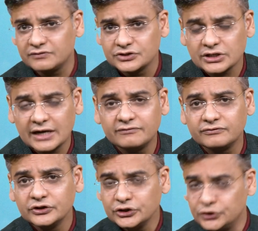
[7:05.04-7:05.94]
which I have
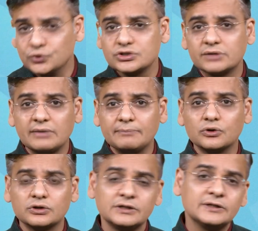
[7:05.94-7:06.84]
used in my
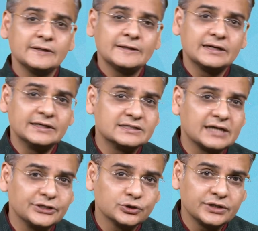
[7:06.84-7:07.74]
book,
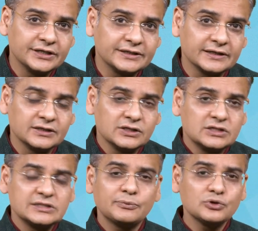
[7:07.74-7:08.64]
Design Your Thinking.
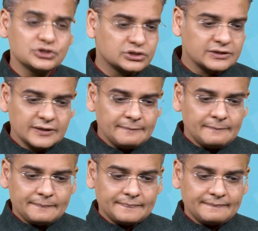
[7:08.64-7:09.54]
Suppose
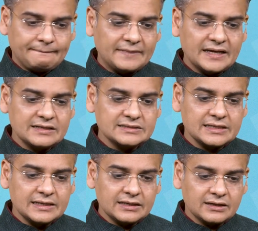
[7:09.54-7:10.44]
there is
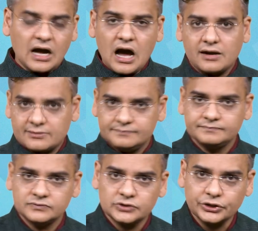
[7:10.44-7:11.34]
a car,
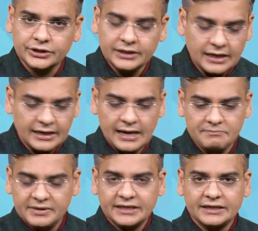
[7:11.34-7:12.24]
okay, and I'm
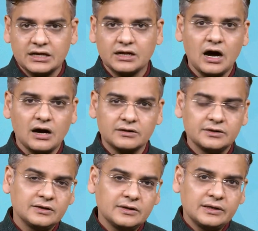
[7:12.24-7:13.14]
making a car,
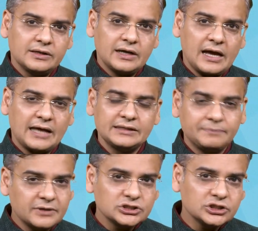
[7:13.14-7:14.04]
and the
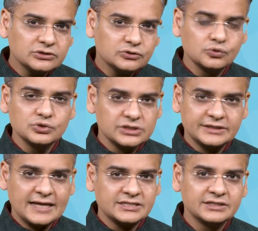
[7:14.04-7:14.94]
person who is a
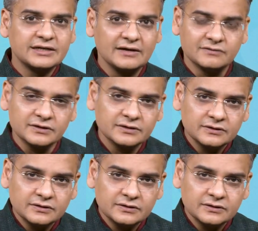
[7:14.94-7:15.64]
taxi driver